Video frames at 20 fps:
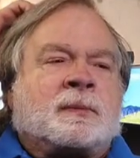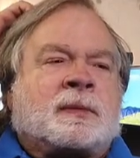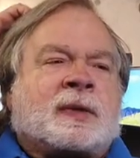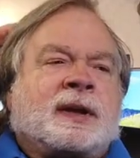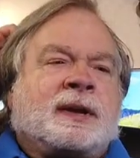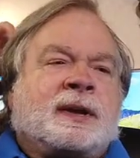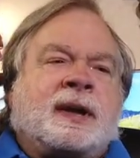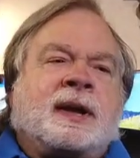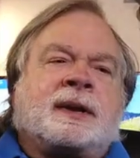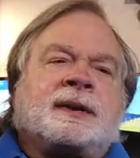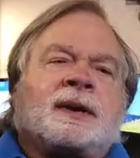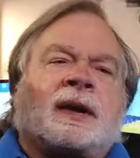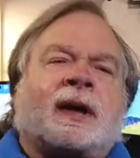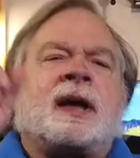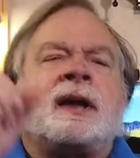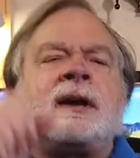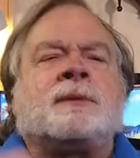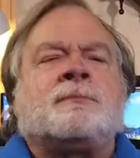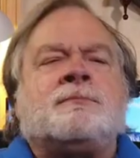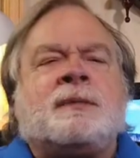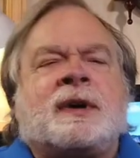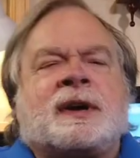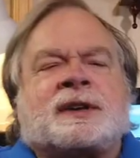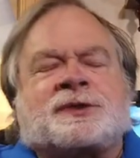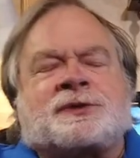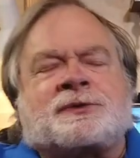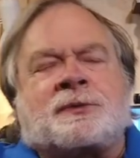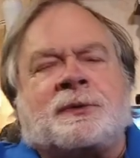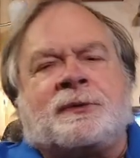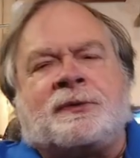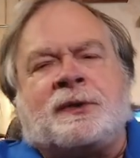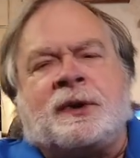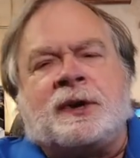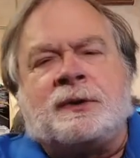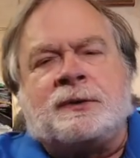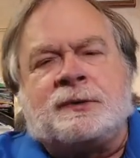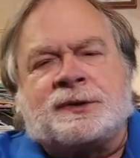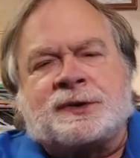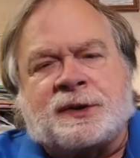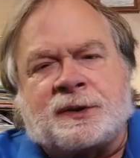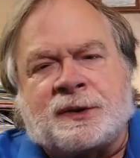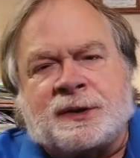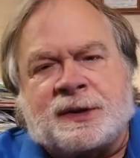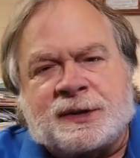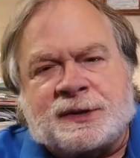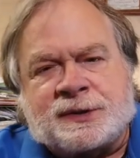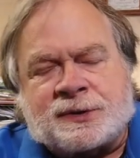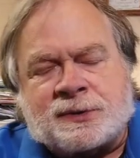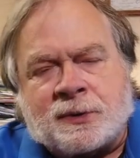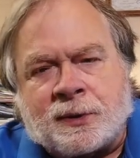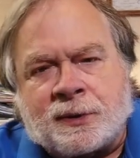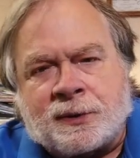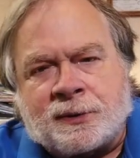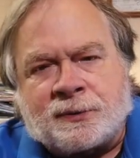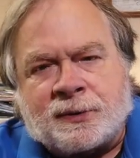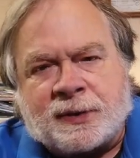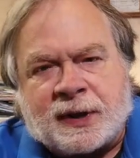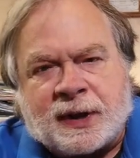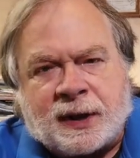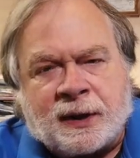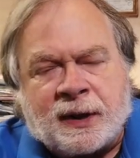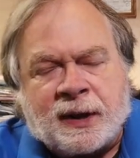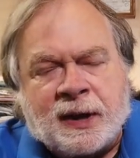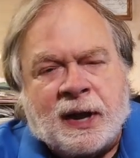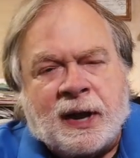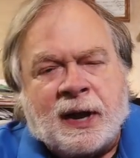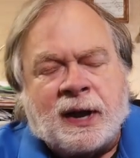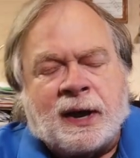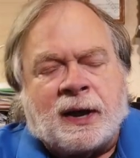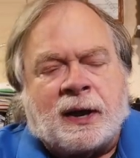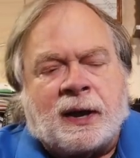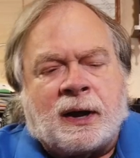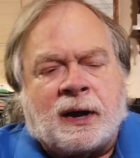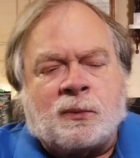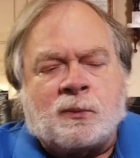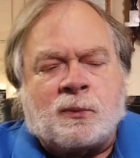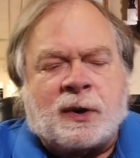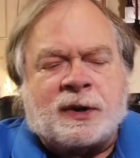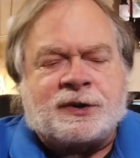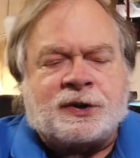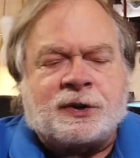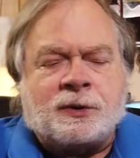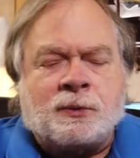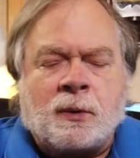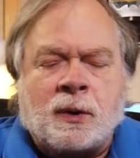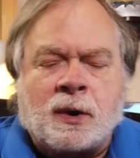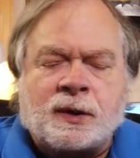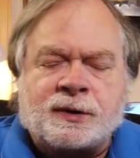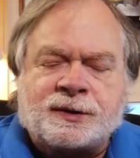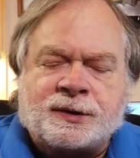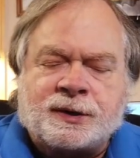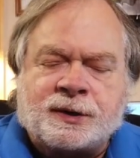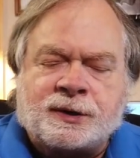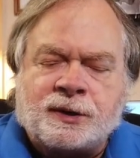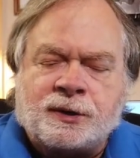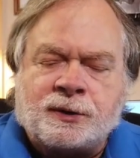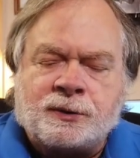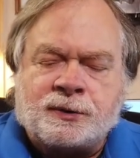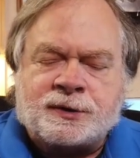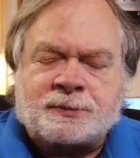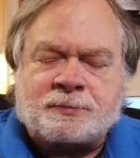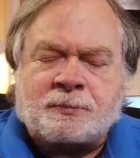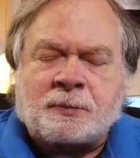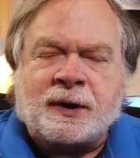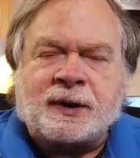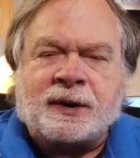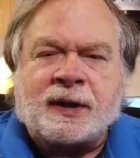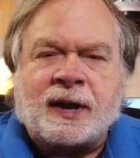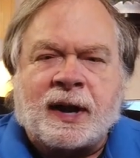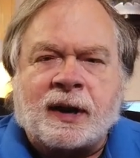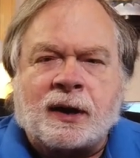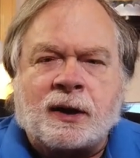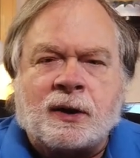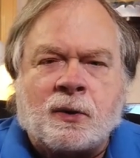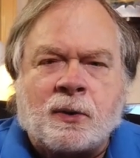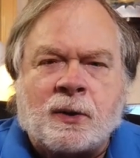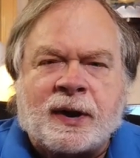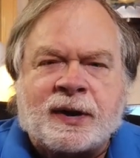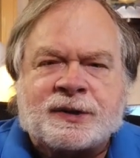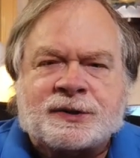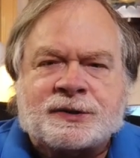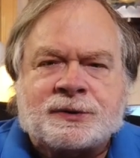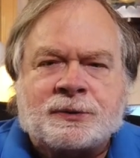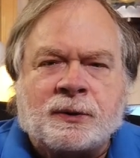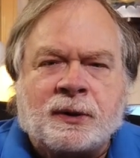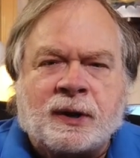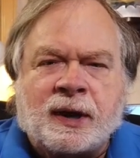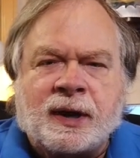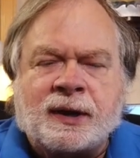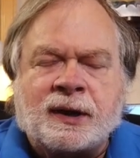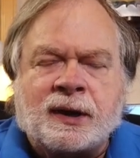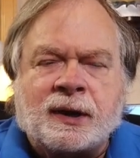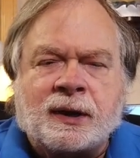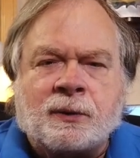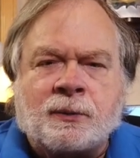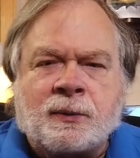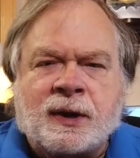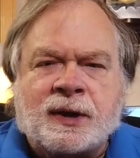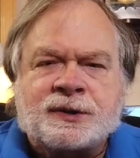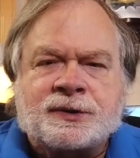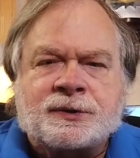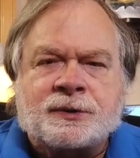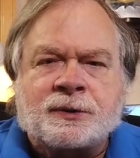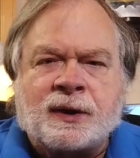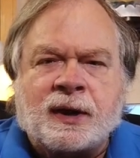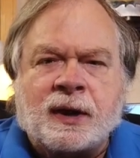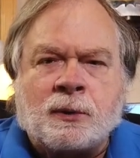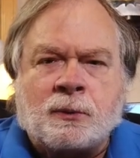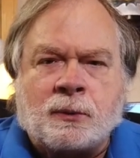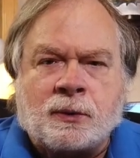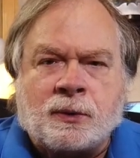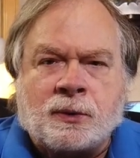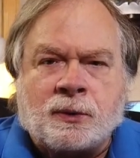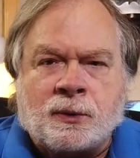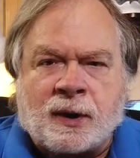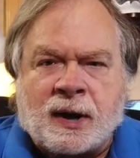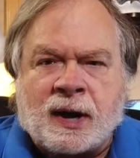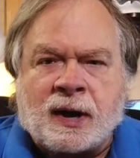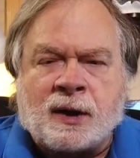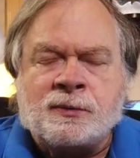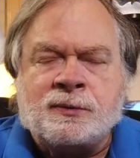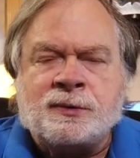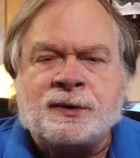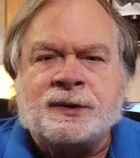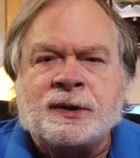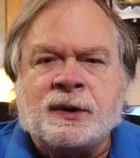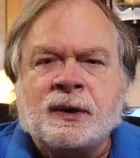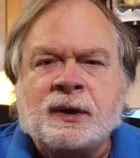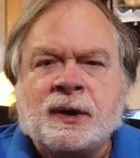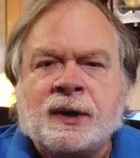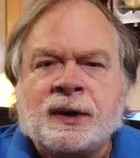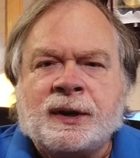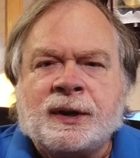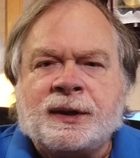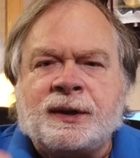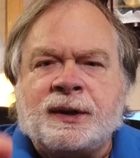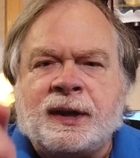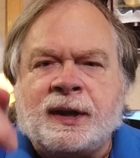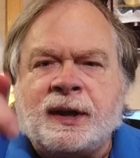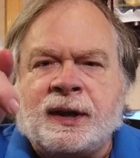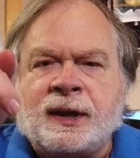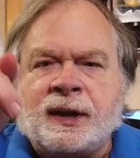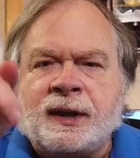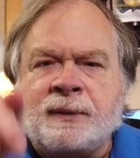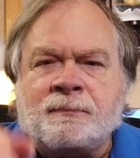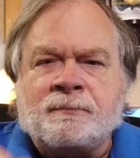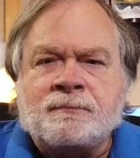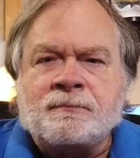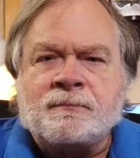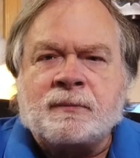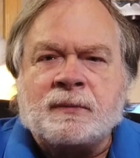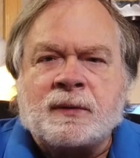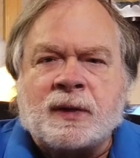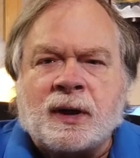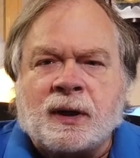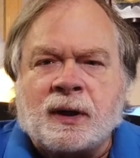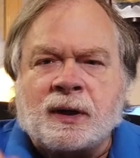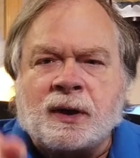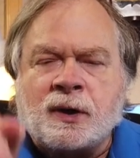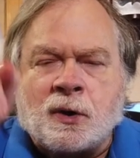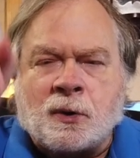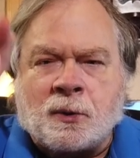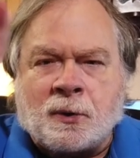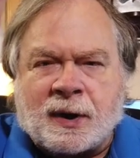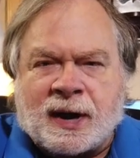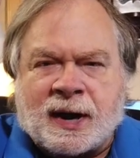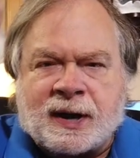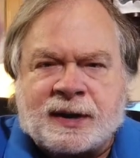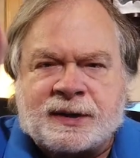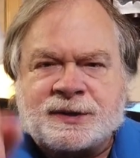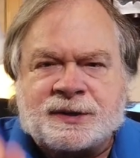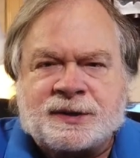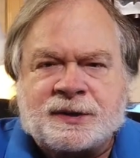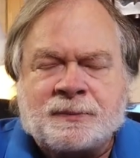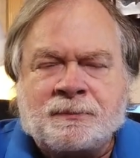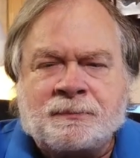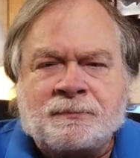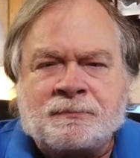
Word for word: Now, you get kind of mixed reviews on this sort of thing. Uh, what you want to do is bring that coax to a lightning arrestor that will ground the uh, coax,